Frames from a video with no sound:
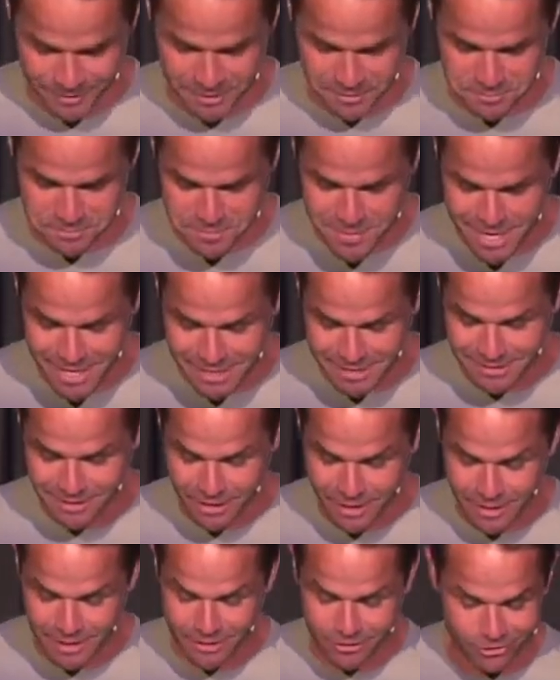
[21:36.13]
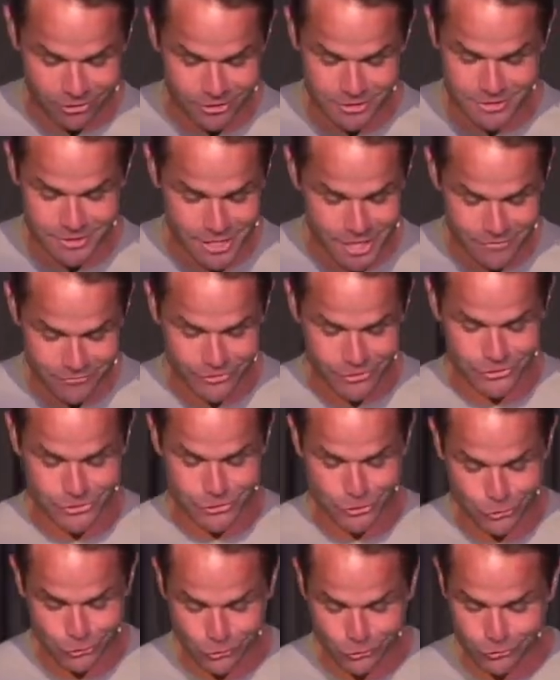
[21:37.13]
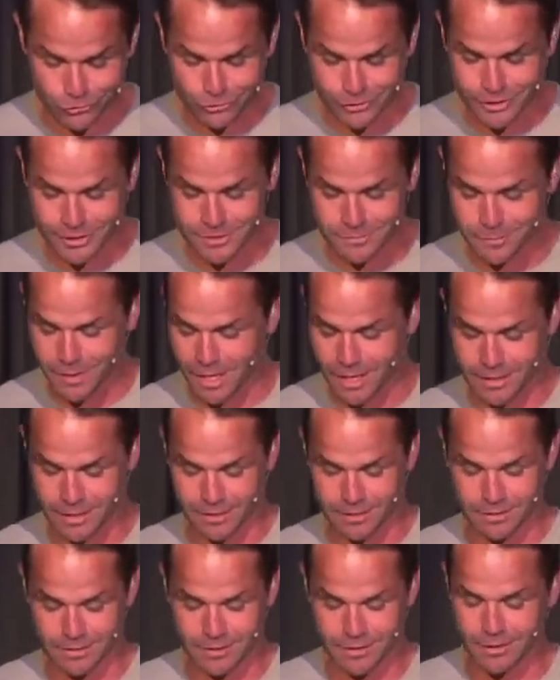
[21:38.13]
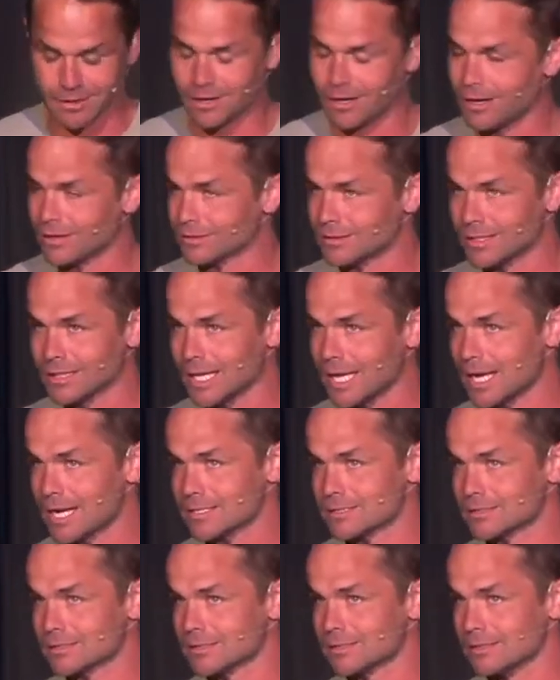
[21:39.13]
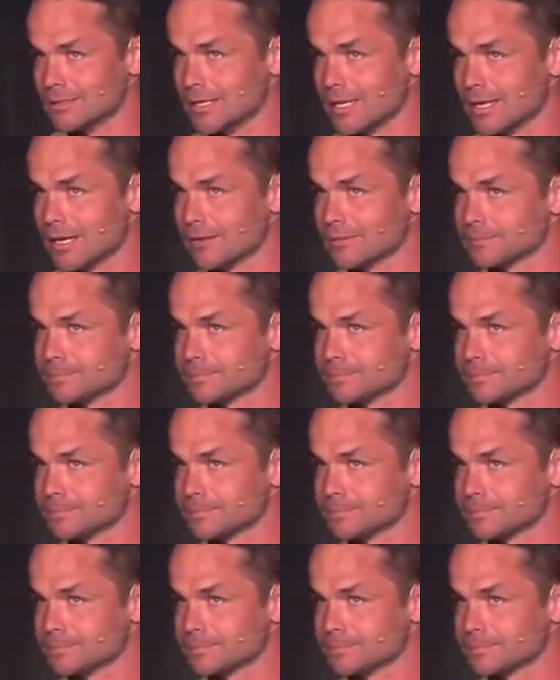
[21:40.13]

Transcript: made like our Savior's glorious body on the last day.